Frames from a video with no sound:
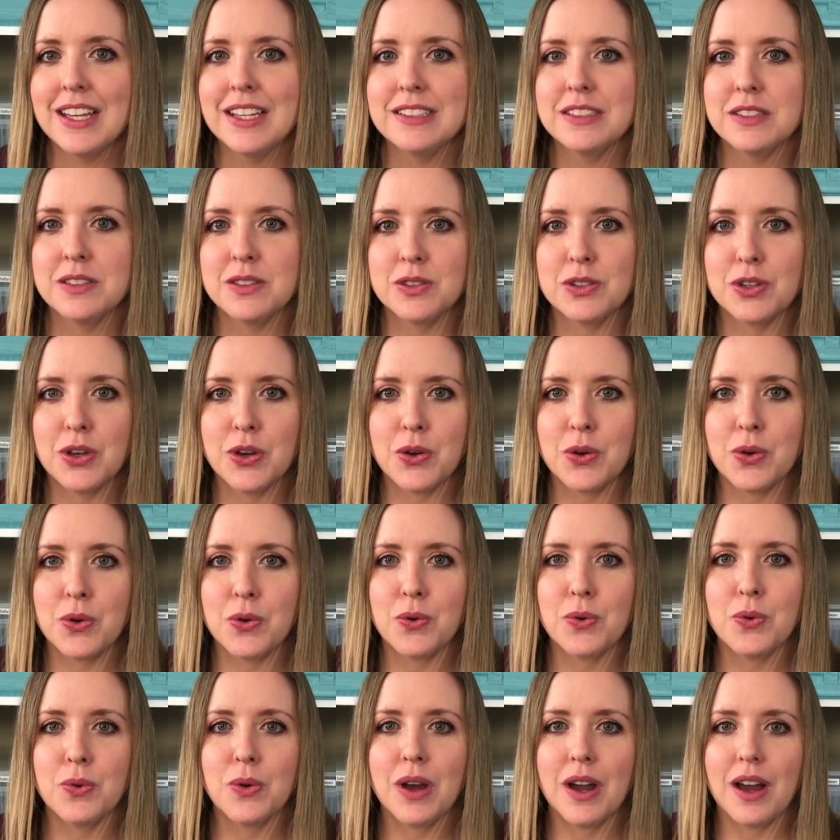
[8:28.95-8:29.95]

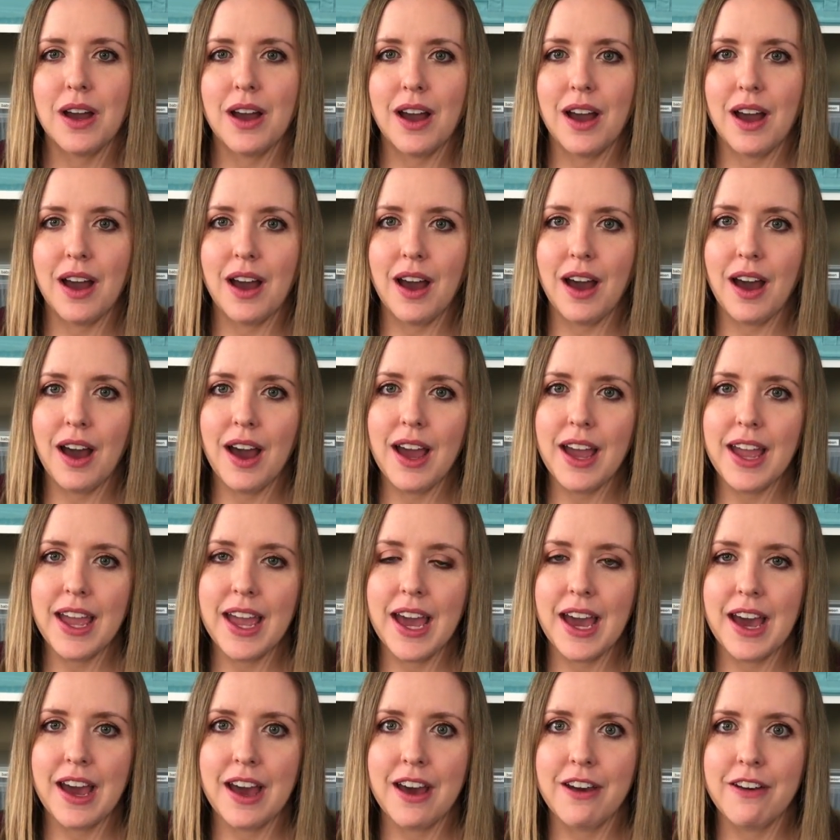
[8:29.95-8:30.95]
So I
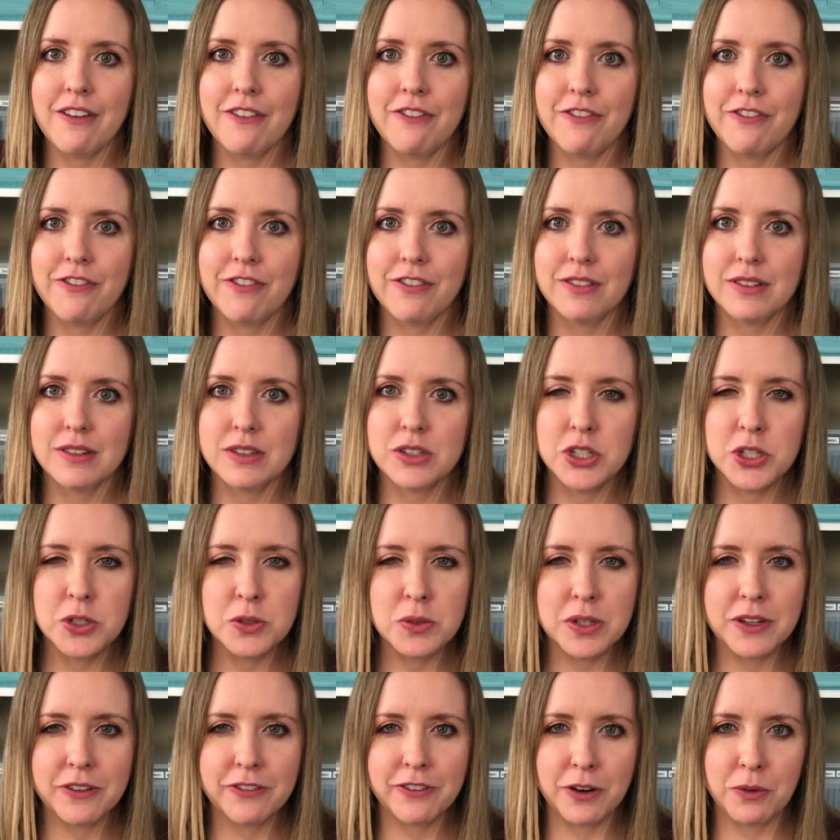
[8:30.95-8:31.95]
have 2
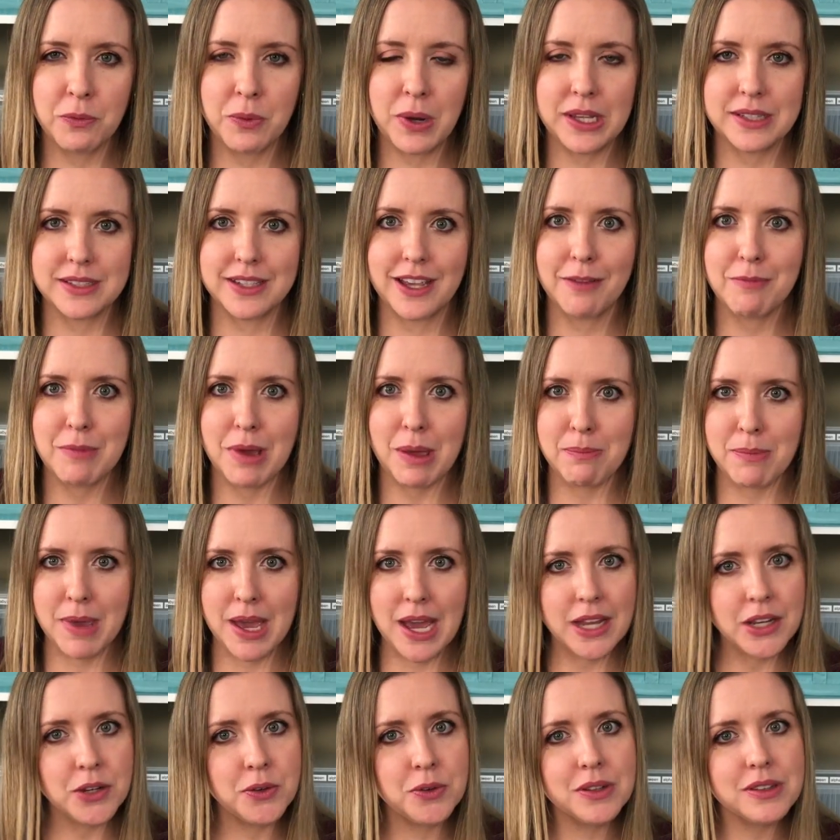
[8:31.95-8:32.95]
different ways. I have my
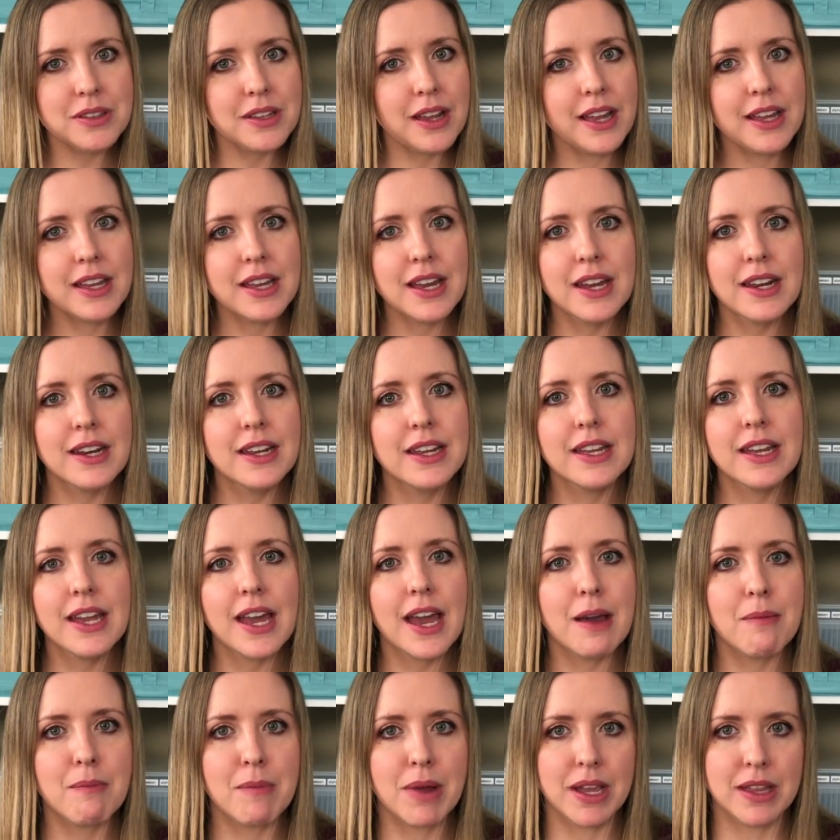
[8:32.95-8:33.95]
manual die cutting
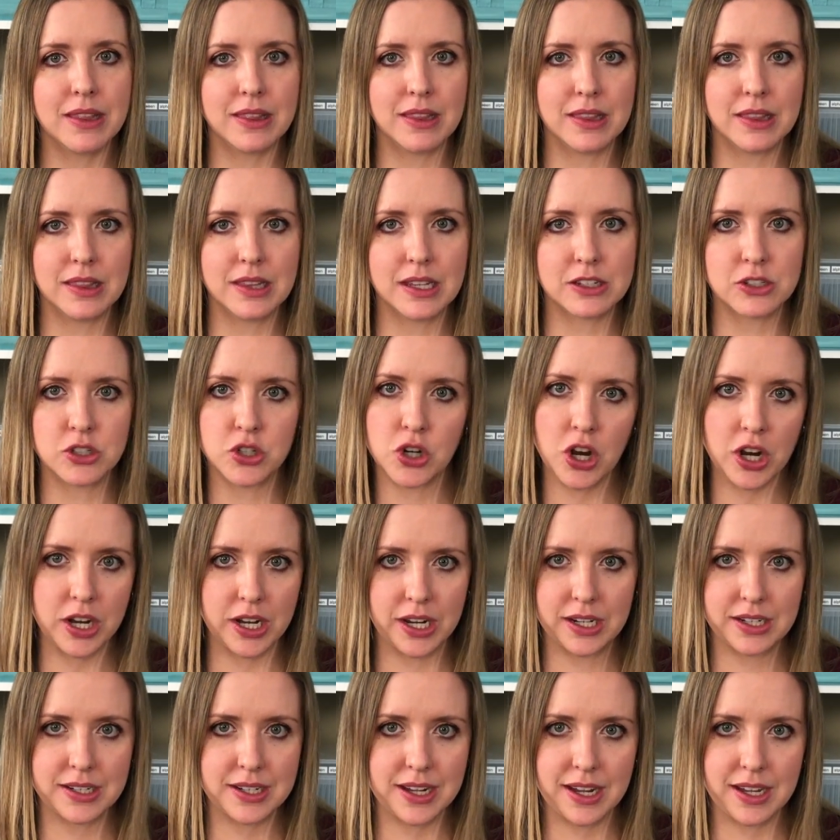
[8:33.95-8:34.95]
and my
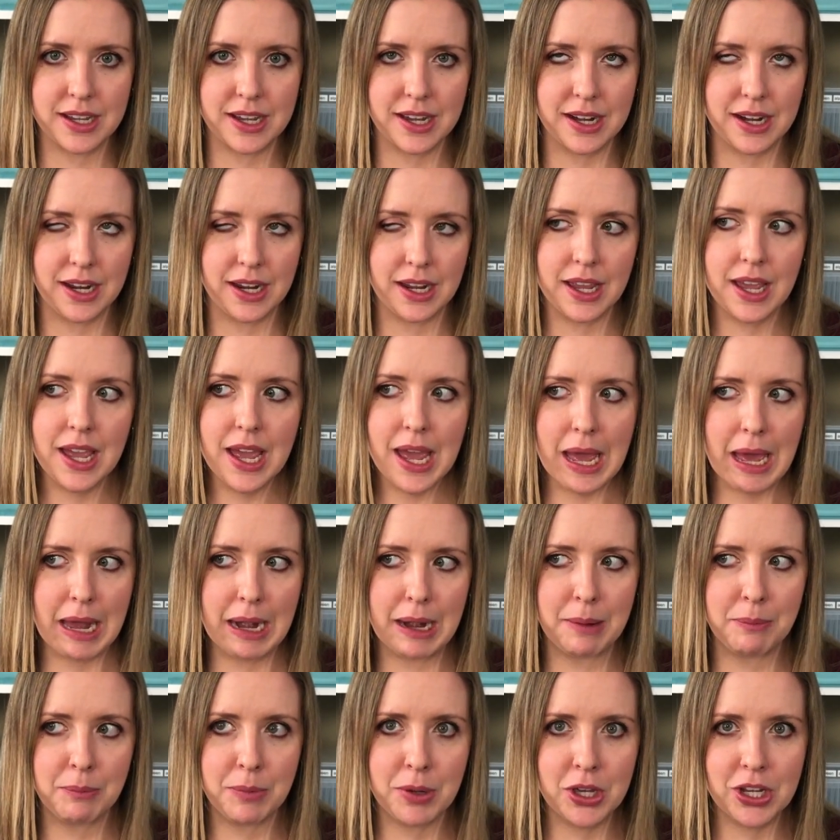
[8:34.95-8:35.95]
electronic die cutting.
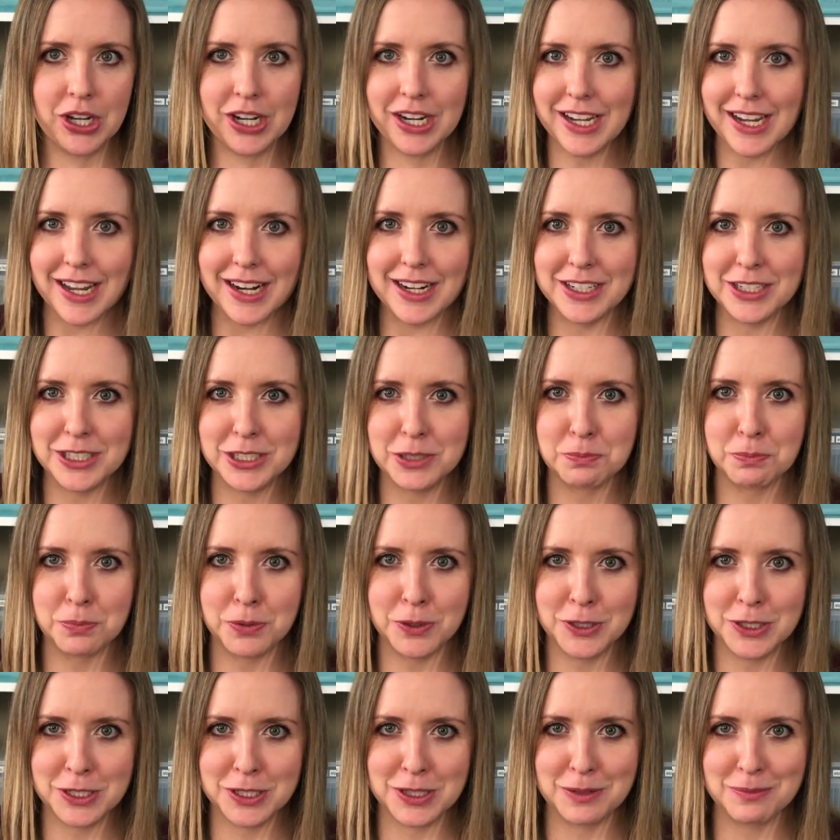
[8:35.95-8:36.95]
I'm gonna kind of just
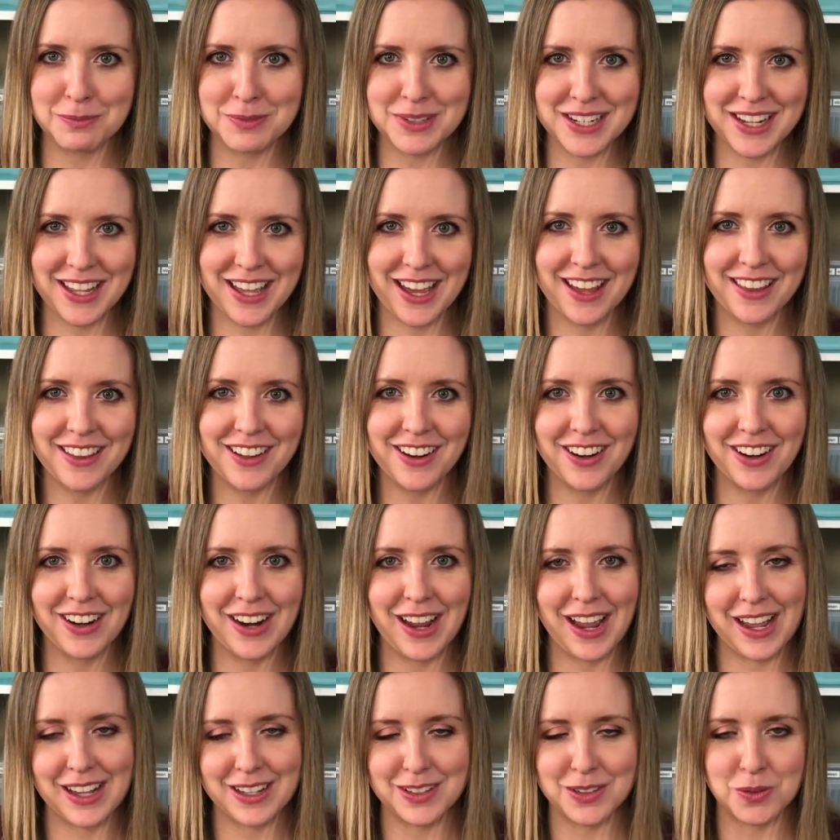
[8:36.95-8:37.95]
push them together
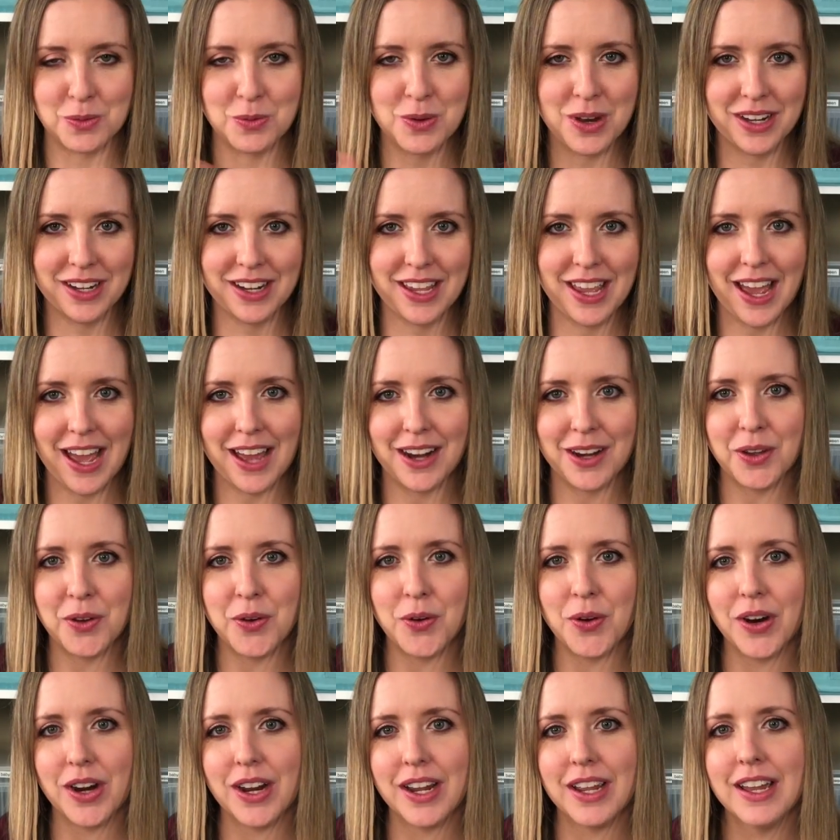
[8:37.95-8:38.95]
as one
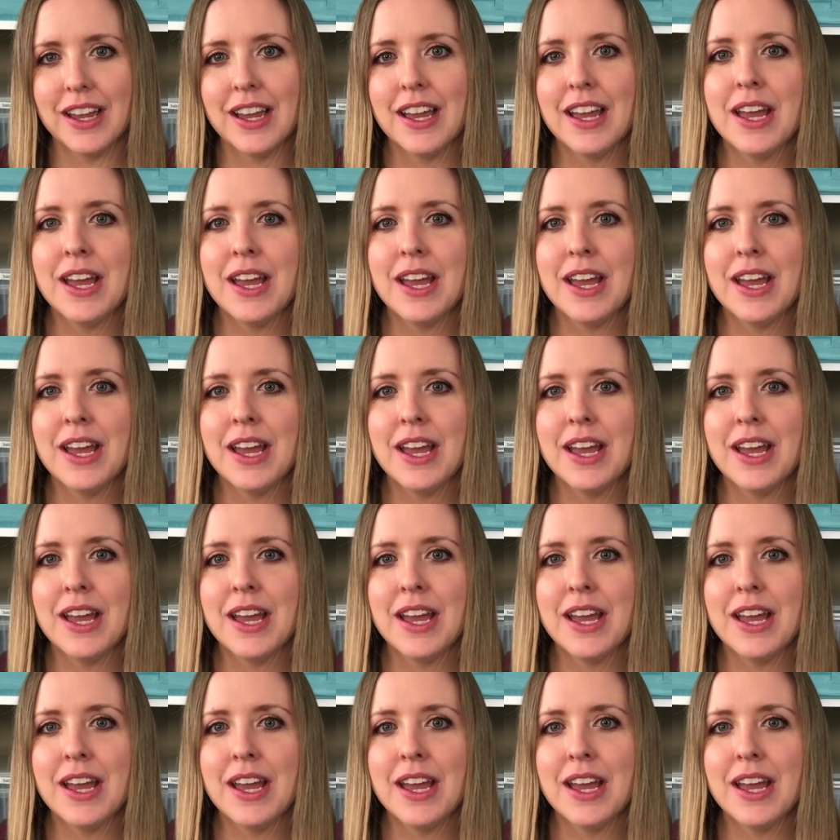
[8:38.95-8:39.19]
category.